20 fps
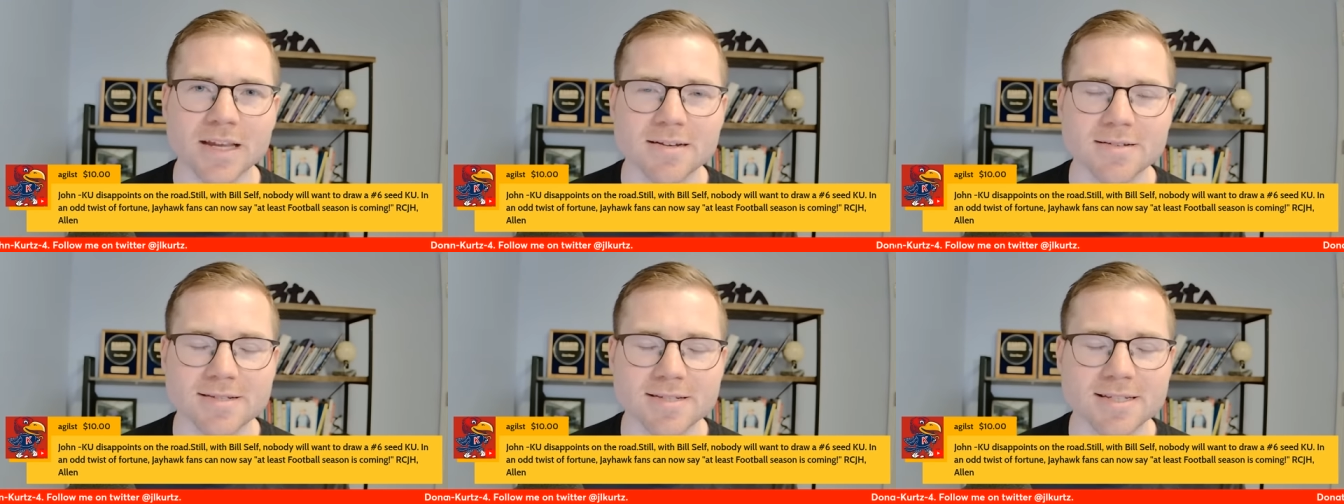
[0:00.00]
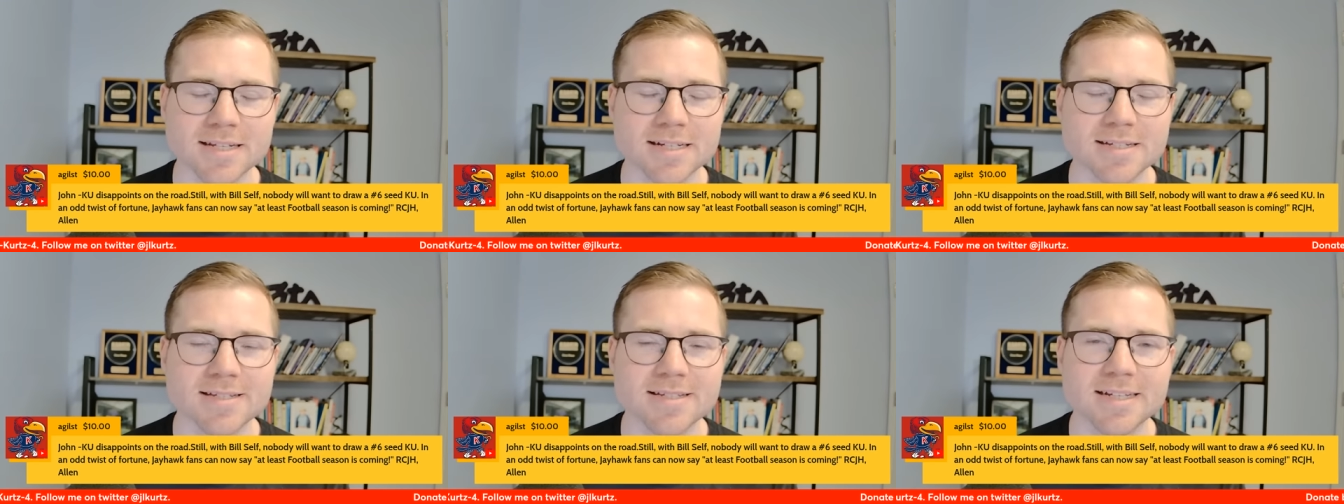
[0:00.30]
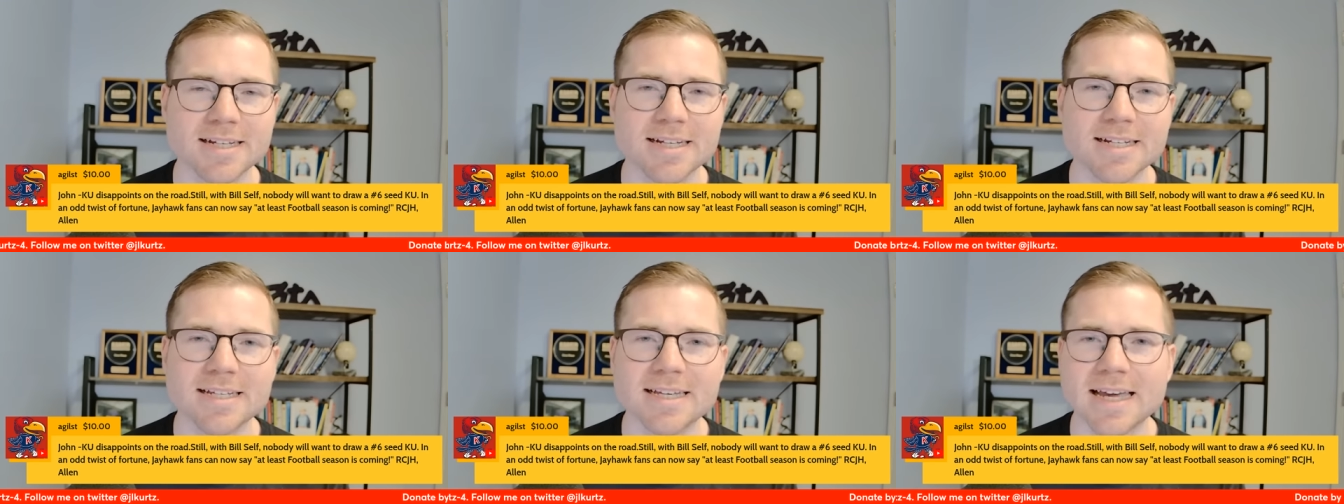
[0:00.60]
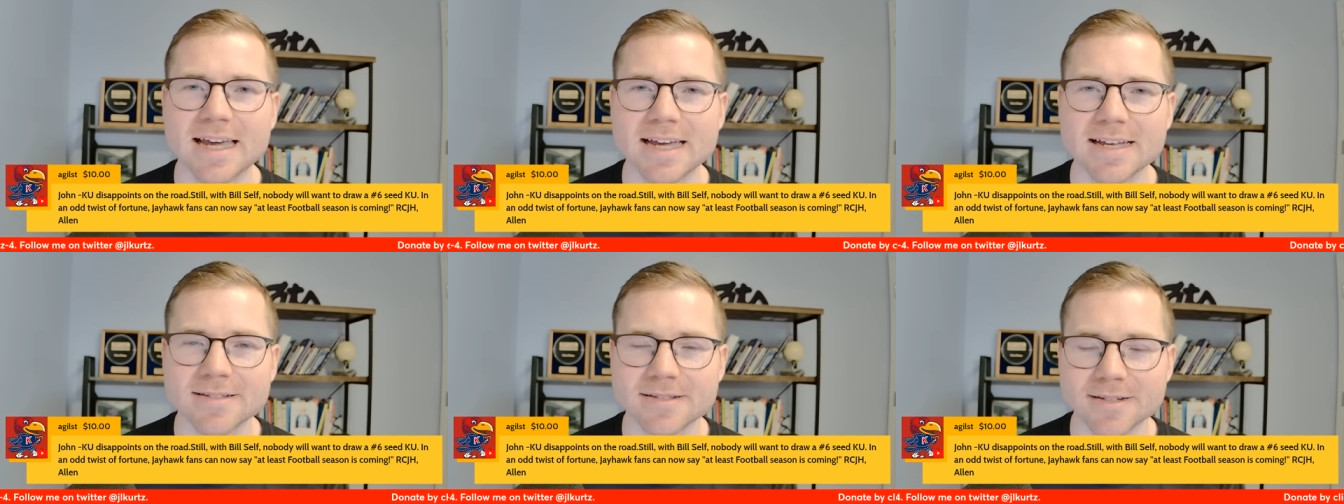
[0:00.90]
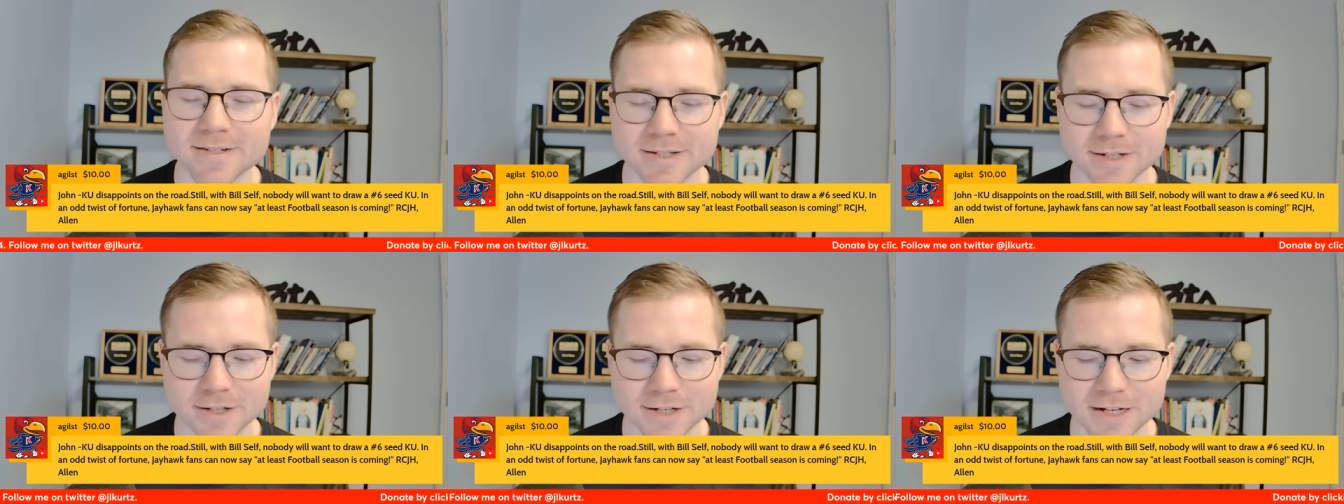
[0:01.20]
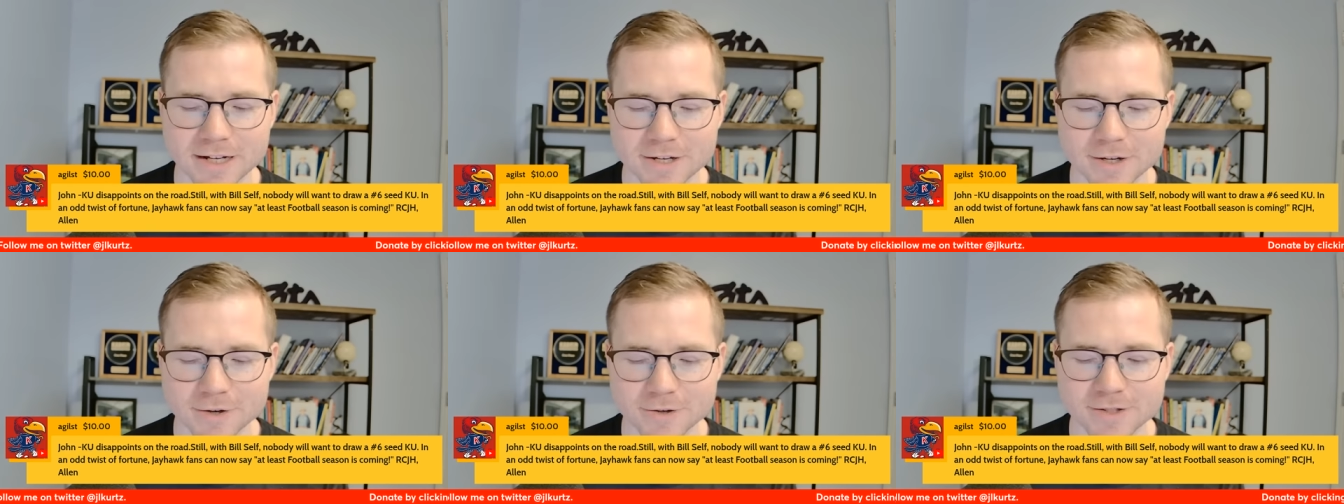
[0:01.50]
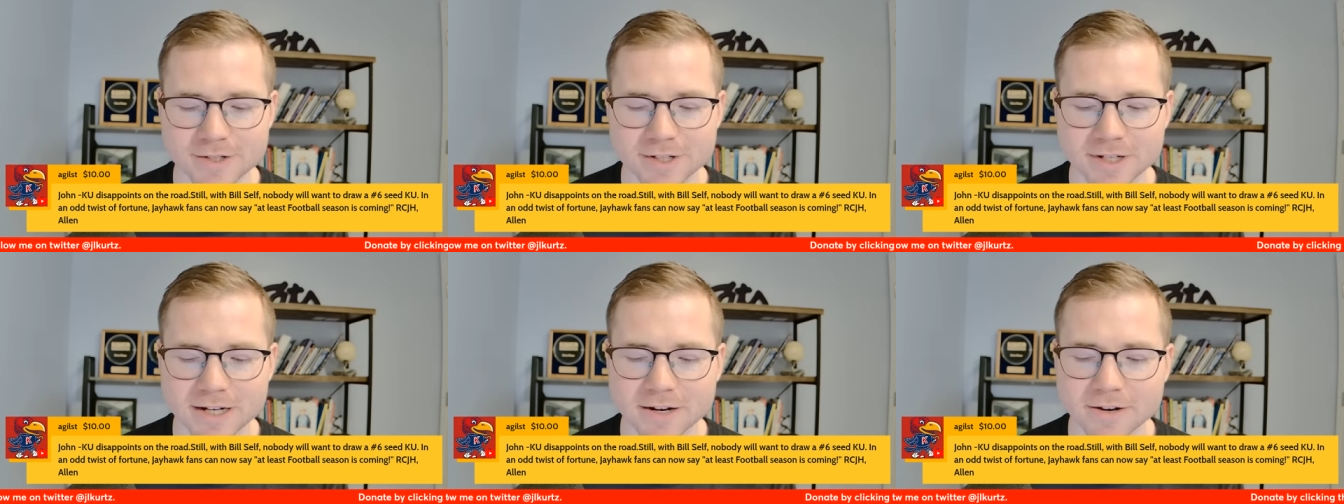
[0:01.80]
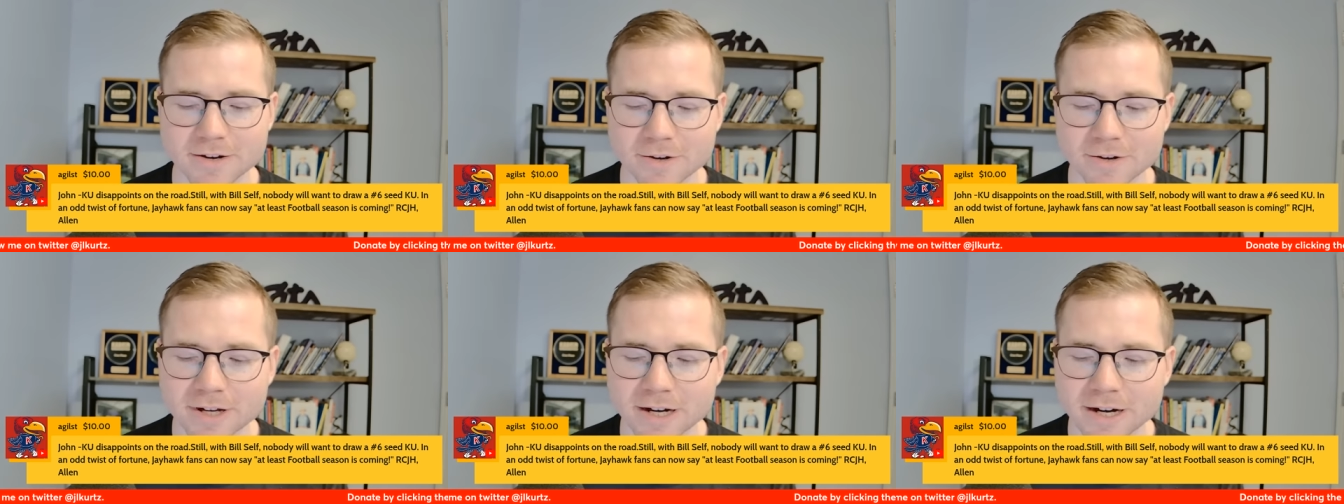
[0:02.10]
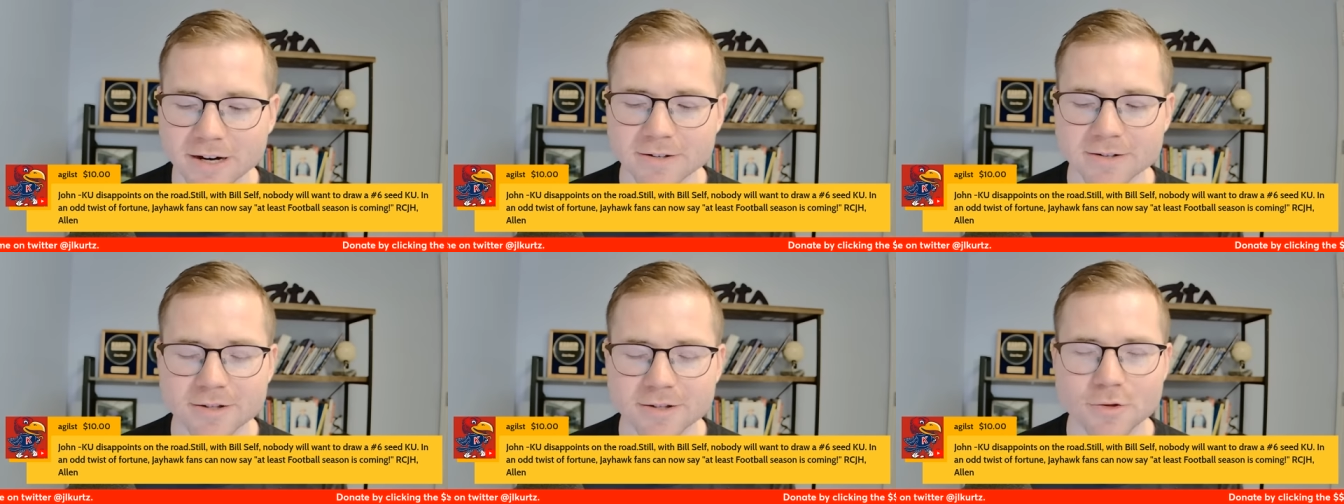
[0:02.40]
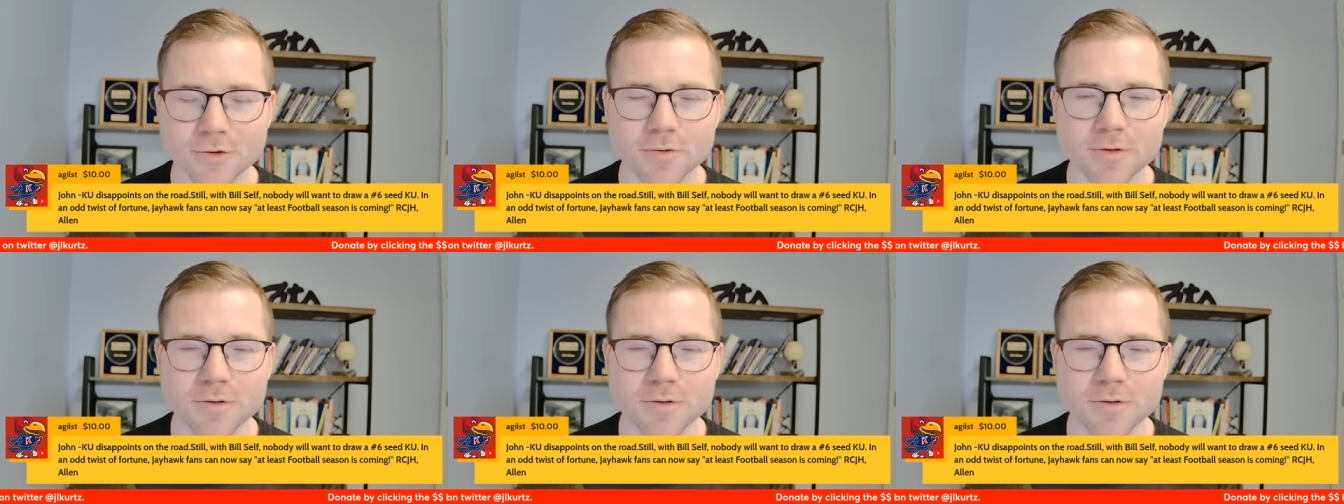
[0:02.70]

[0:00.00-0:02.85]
six seed Kansas in your scenario there?